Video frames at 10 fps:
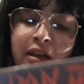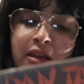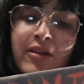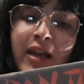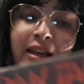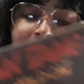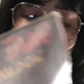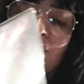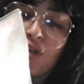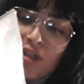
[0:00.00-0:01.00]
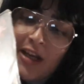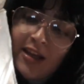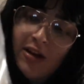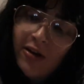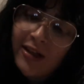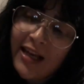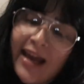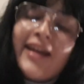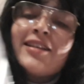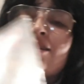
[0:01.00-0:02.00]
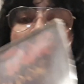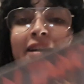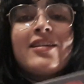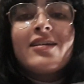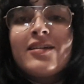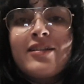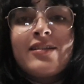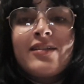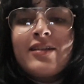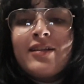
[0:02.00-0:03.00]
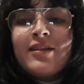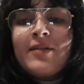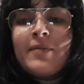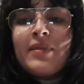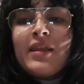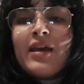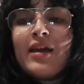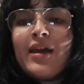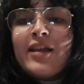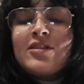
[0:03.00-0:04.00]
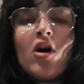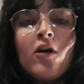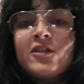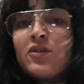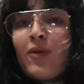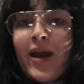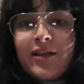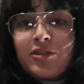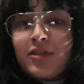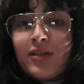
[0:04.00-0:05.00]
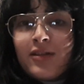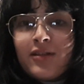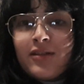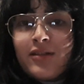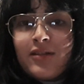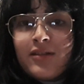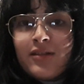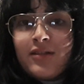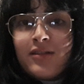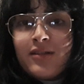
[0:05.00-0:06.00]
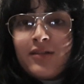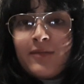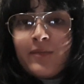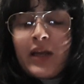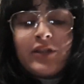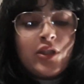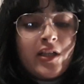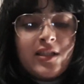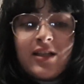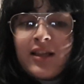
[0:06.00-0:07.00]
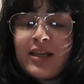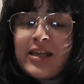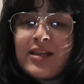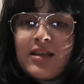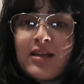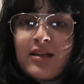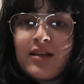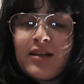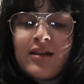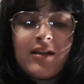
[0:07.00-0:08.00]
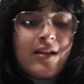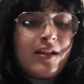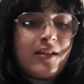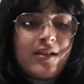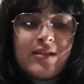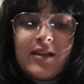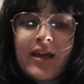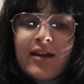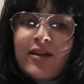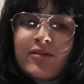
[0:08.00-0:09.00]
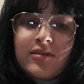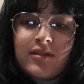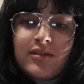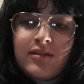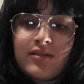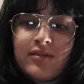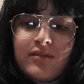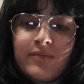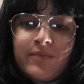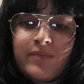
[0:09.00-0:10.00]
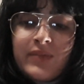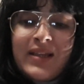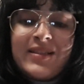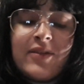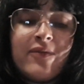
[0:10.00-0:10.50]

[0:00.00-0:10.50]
You can't hear shit on the A side. It's all scratched. I tried to clean it, doesn't get out. It's a